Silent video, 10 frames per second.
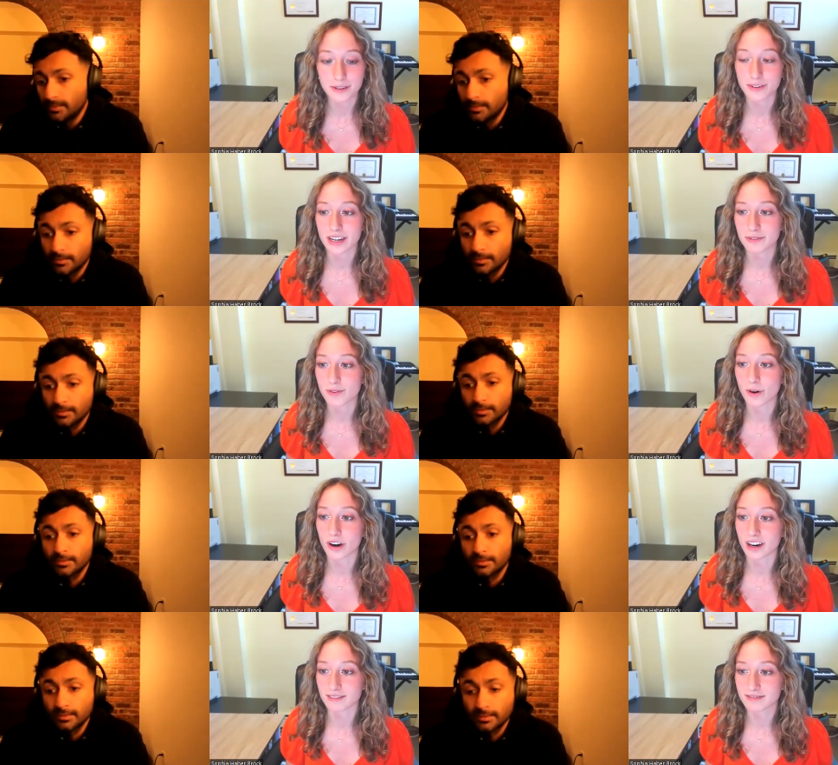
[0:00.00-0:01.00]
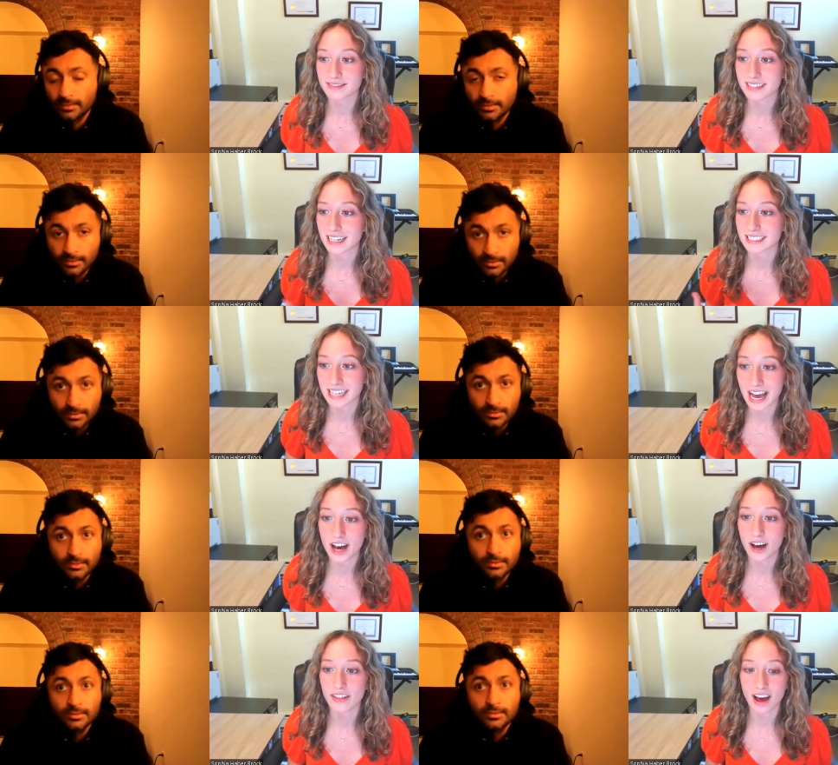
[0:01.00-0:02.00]
Speaker 1: You've written for
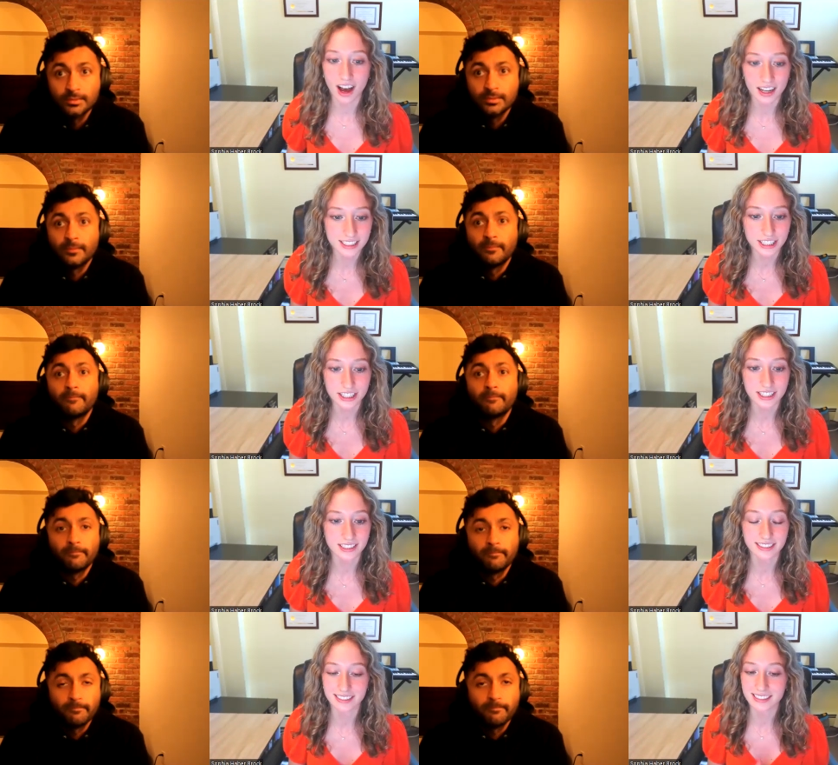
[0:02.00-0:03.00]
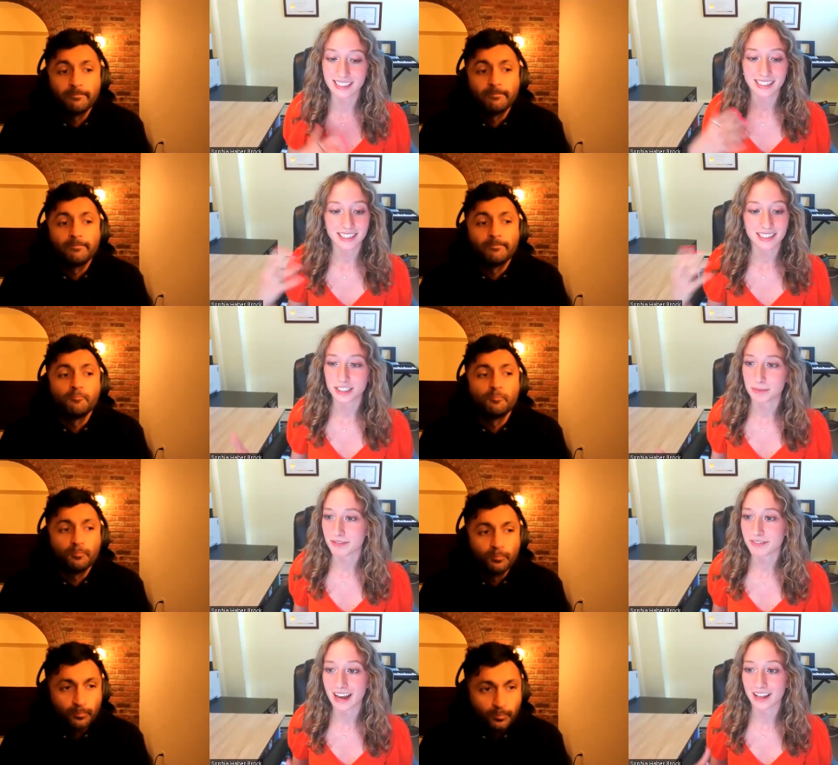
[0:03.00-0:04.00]
SNL, the Oscars, Jimmy
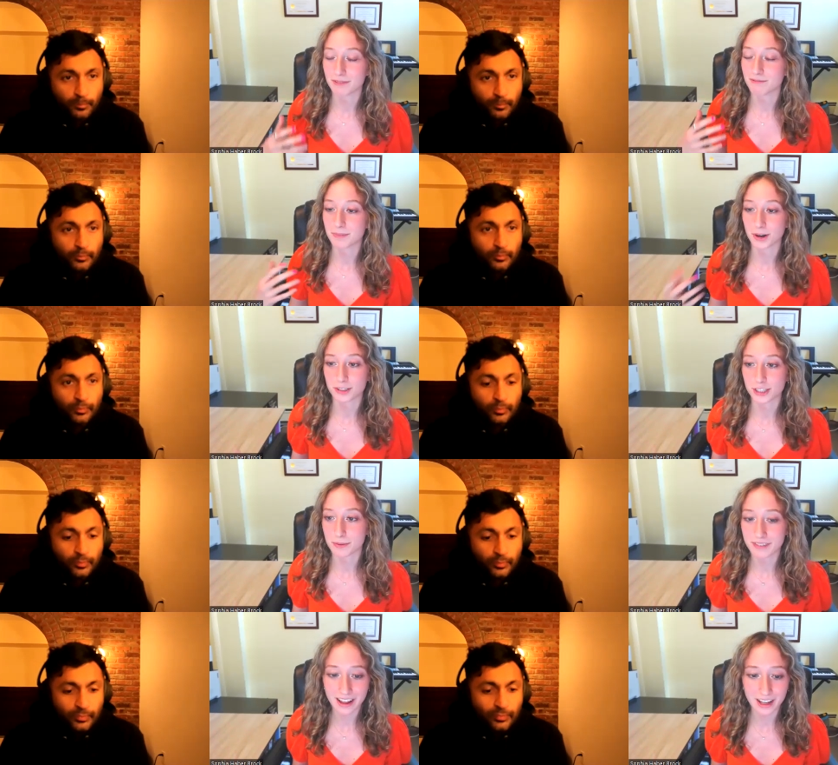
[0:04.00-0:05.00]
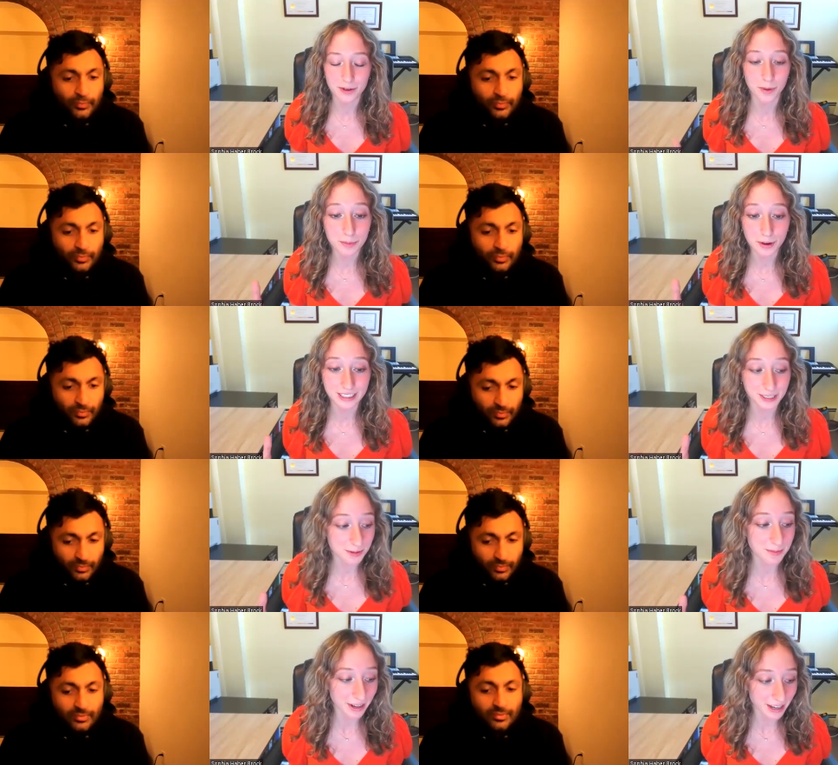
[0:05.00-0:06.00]
Fallon, you've been on Jimmy Fallon,
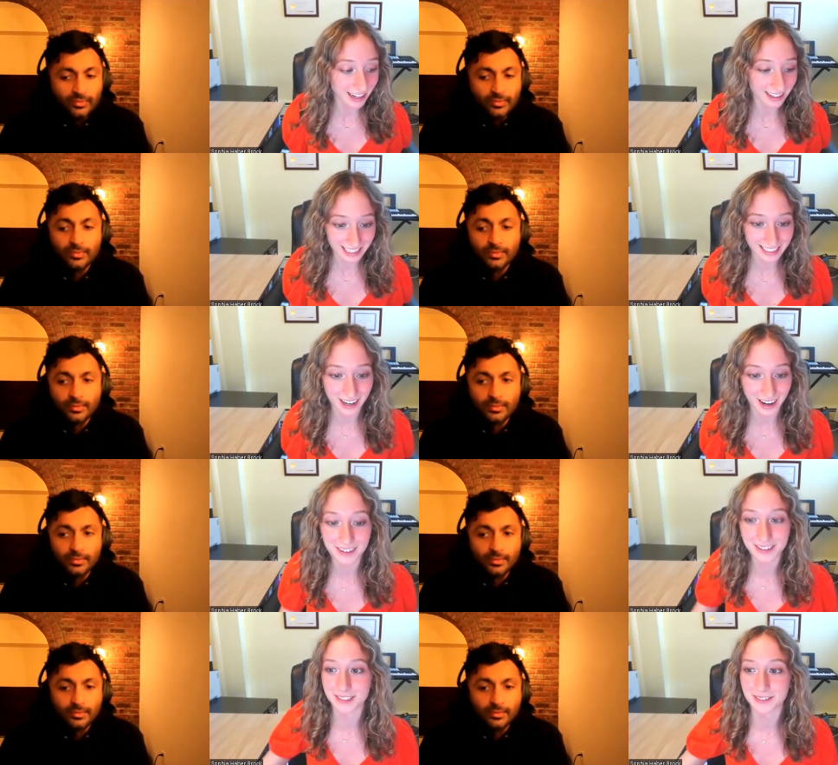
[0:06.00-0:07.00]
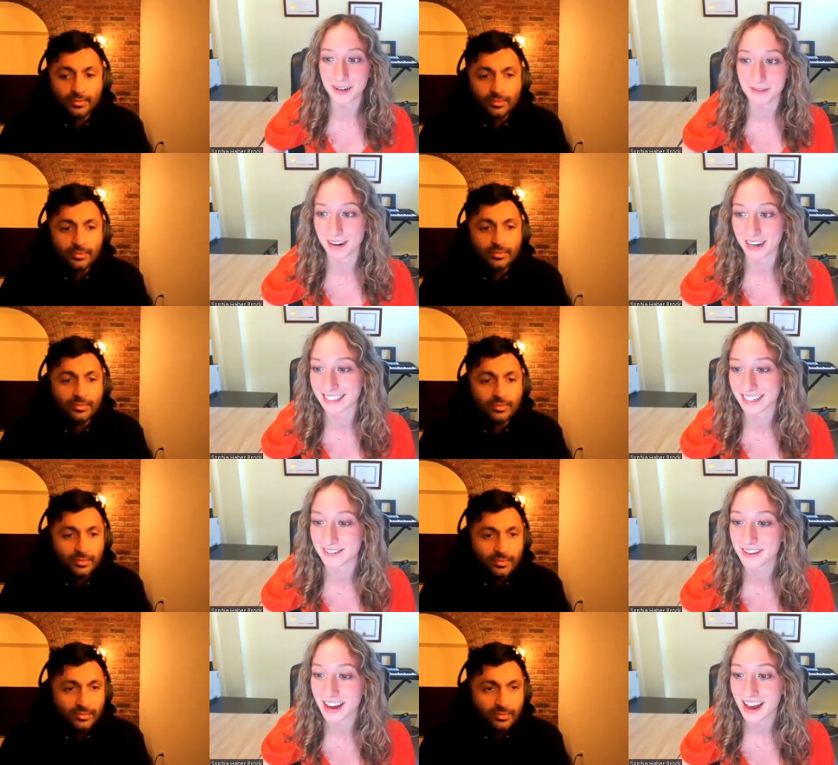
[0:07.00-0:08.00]
1.2 million on TikTok, which is very
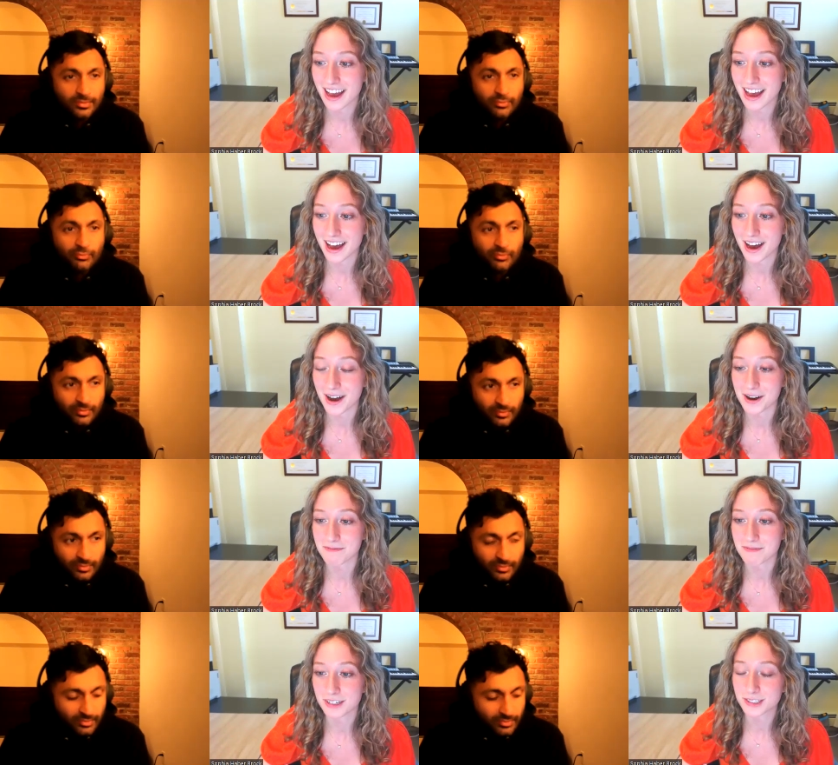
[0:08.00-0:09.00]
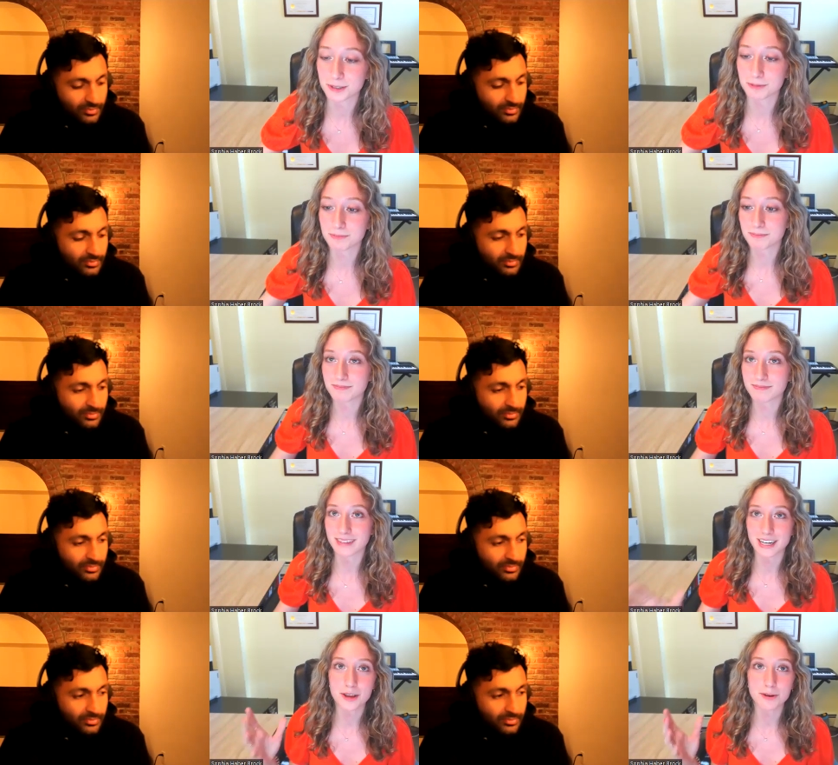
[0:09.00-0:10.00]
impressive. Um, so
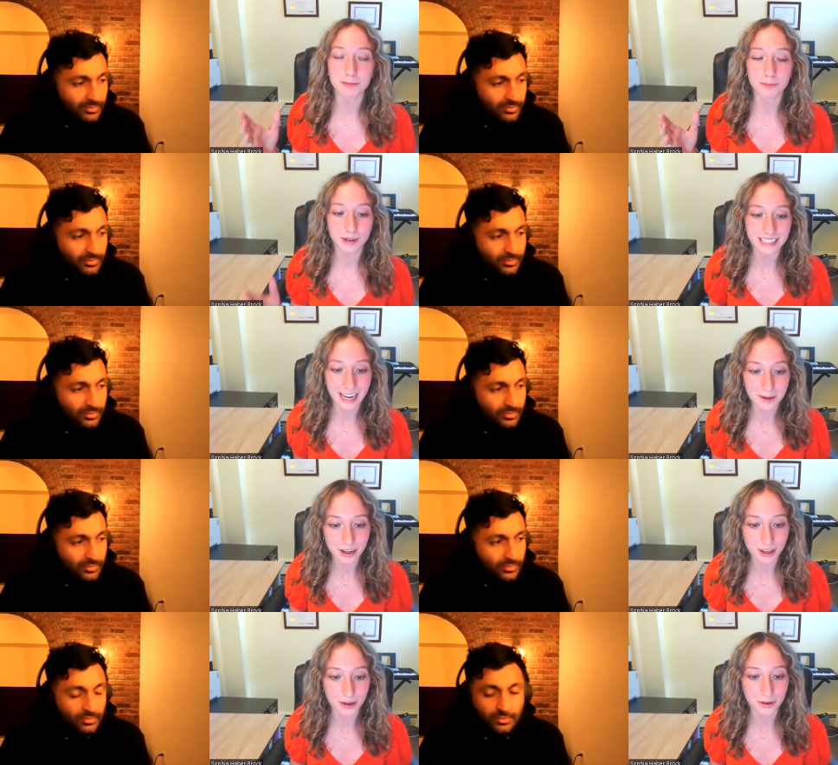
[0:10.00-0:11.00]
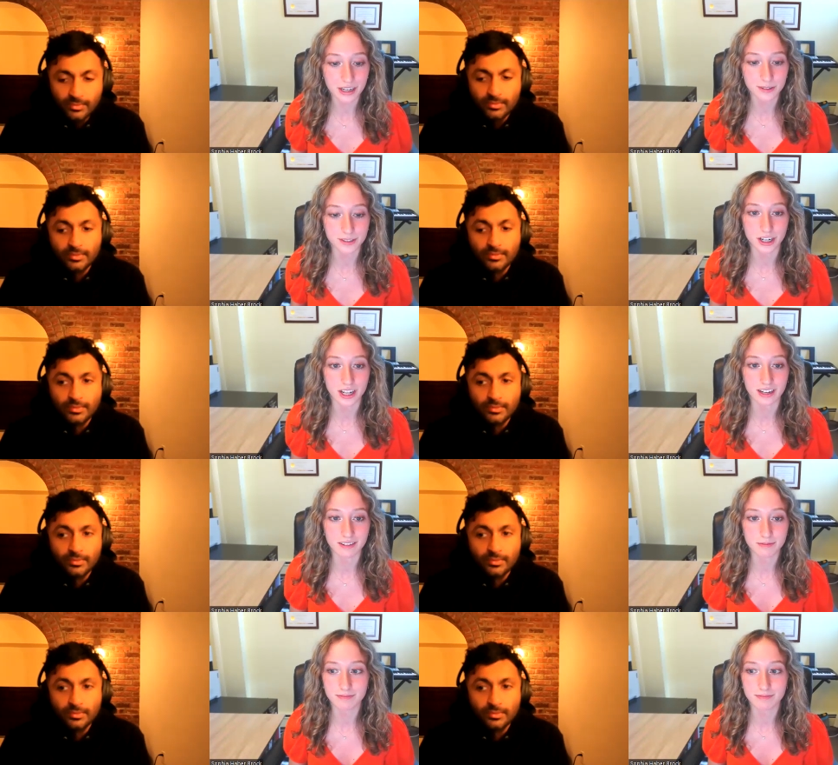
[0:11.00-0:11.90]
I know you went to NYU and you started